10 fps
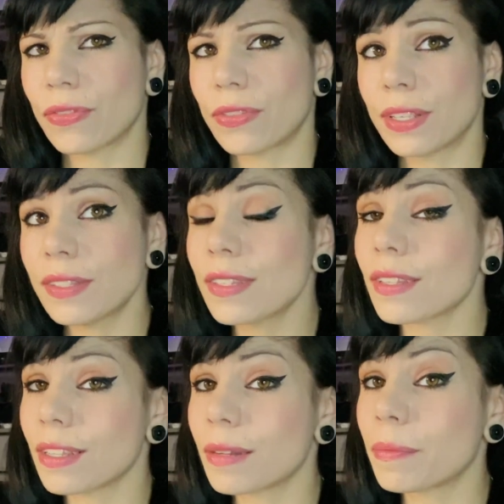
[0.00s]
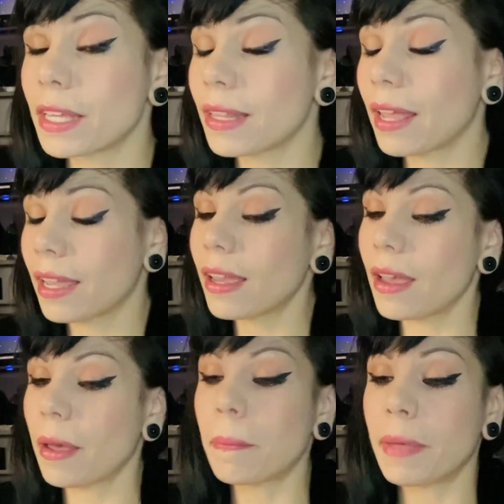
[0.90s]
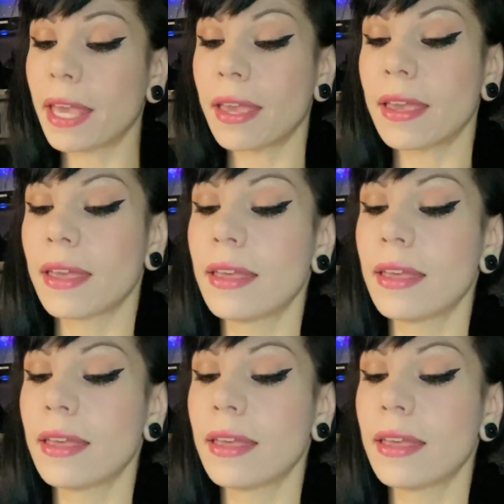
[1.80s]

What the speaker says: This is going to be like a big